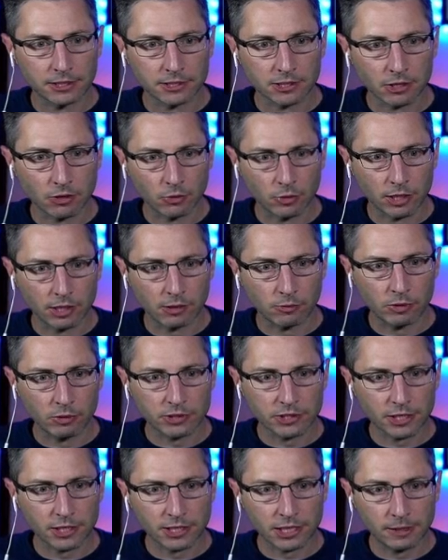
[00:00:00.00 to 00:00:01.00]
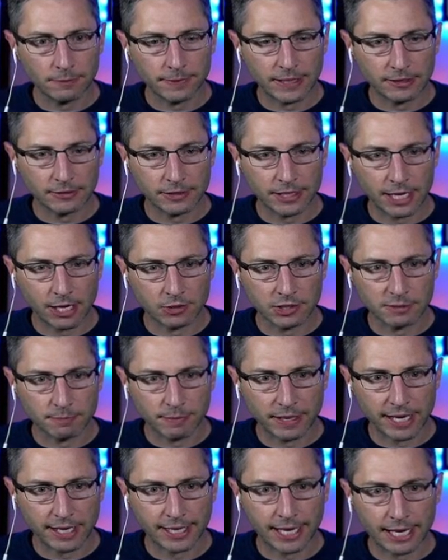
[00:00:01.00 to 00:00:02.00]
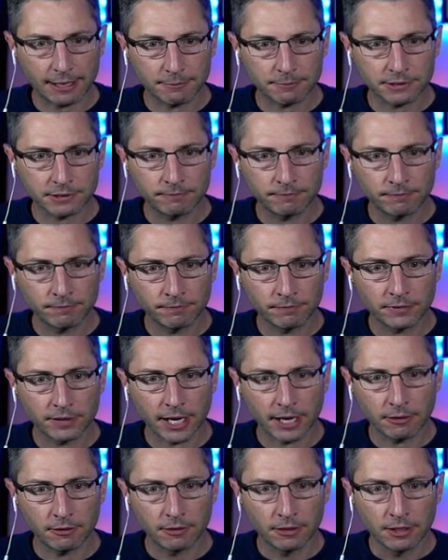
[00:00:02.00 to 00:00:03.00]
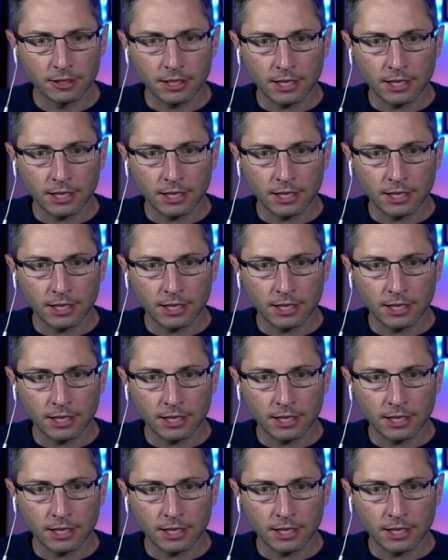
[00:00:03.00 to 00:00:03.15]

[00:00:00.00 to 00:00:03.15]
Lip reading: So what we're talking about now is band gaps, okay?